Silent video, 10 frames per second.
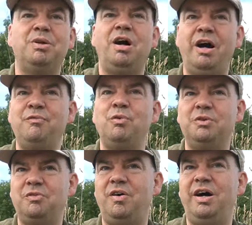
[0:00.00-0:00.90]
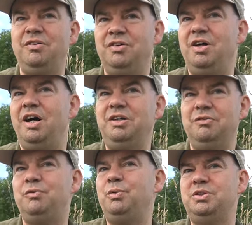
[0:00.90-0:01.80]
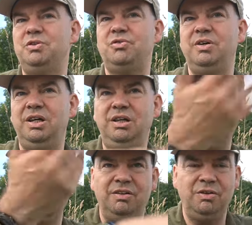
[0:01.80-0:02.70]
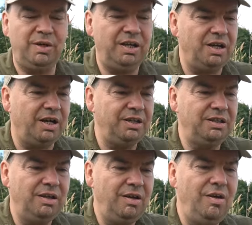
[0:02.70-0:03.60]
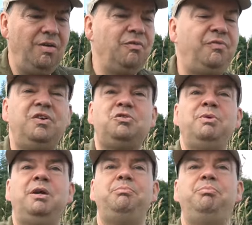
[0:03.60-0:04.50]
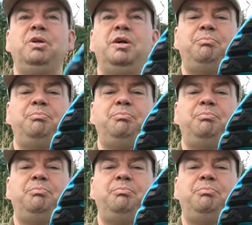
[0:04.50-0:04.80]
but i've always find that 9 and 43 you know uk 9 fits me you know